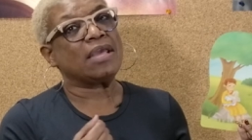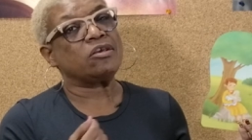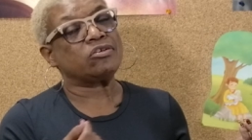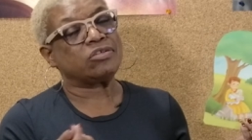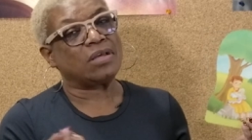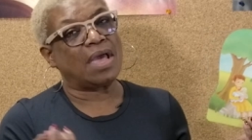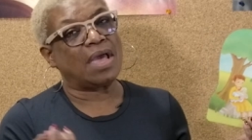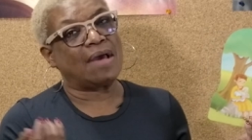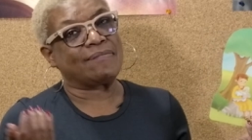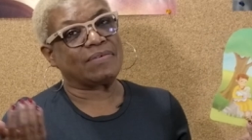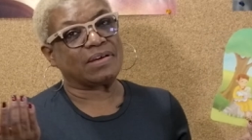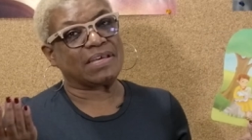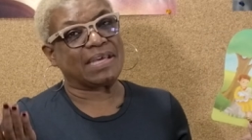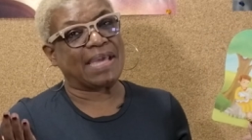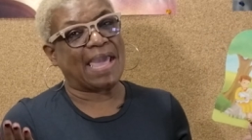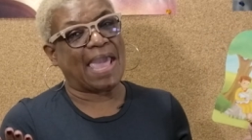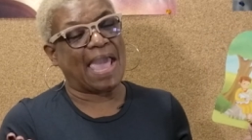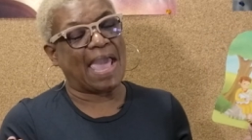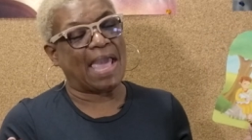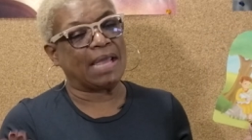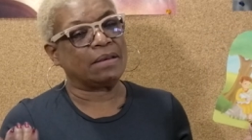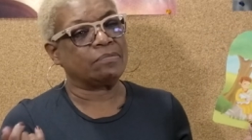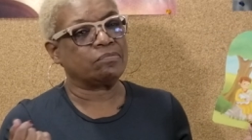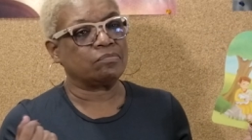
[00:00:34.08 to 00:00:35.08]
I used to have a
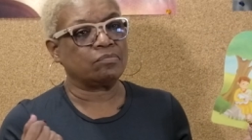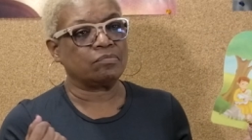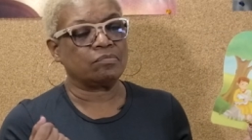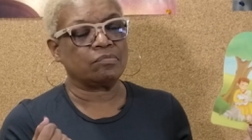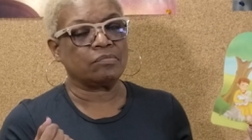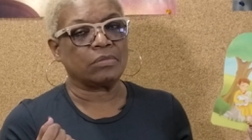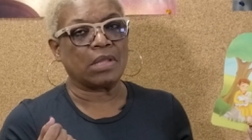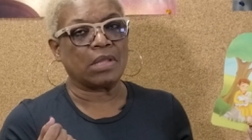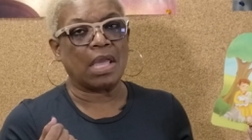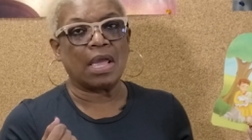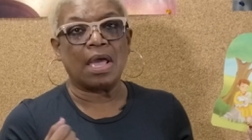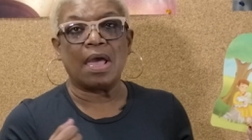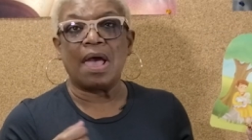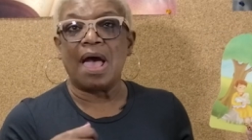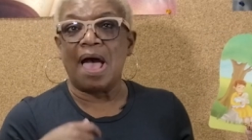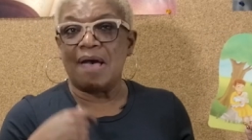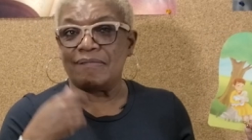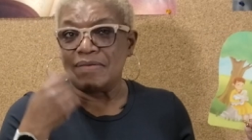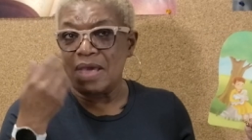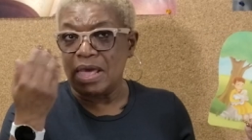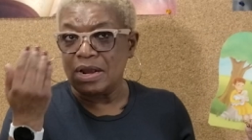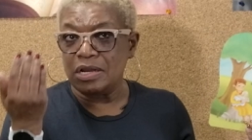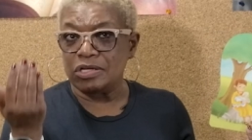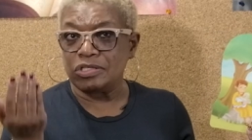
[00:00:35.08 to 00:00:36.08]
cat.
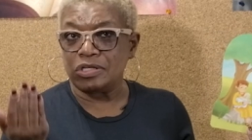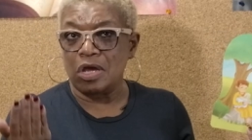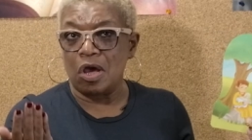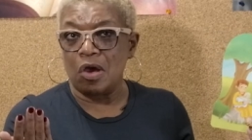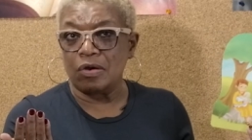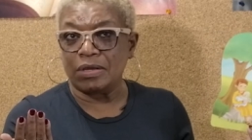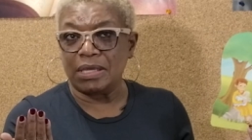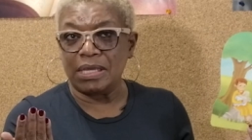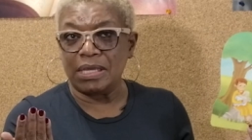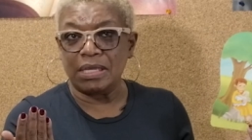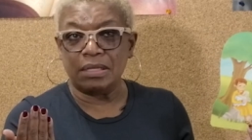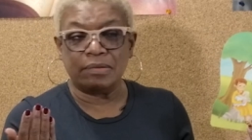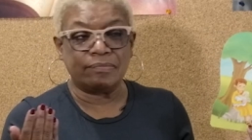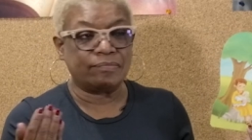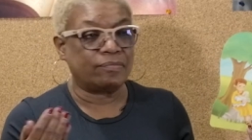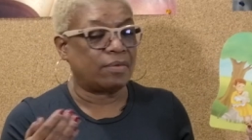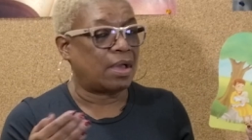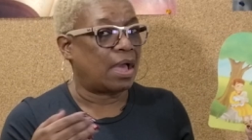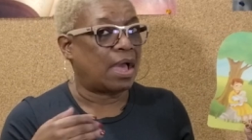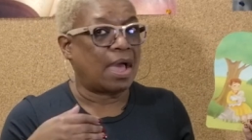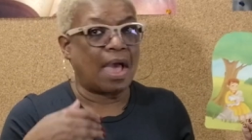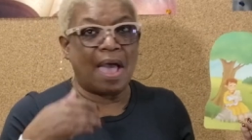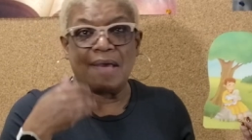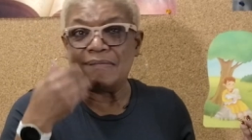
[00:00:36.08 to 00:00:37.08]
I've had a doggy.
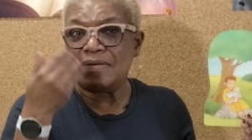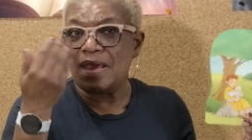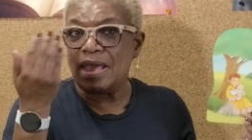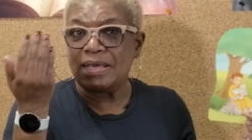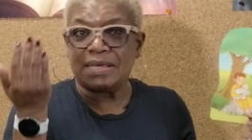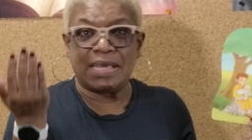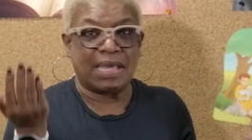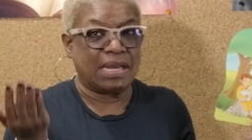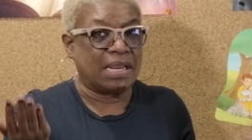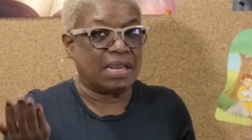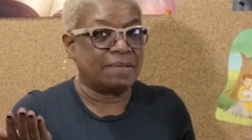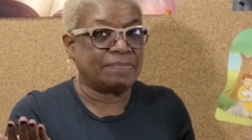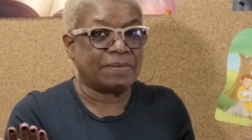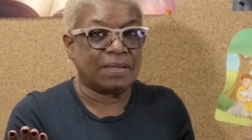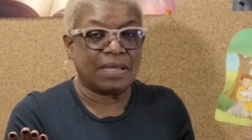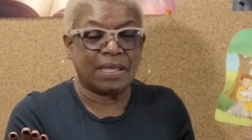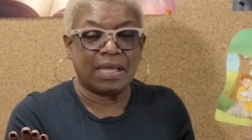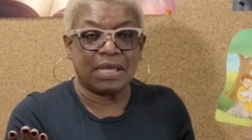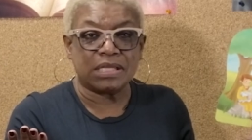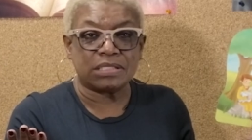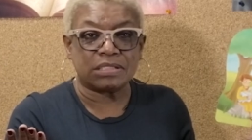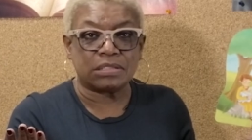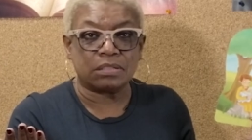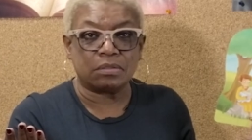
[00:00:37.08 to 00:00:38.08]
I've had guinea
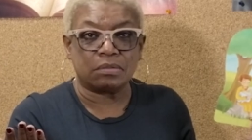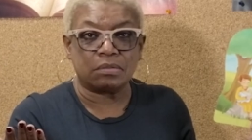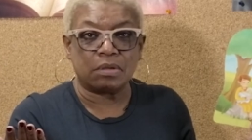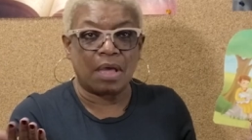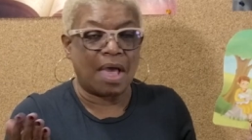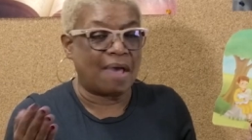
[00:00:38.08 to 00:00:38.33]
pigs.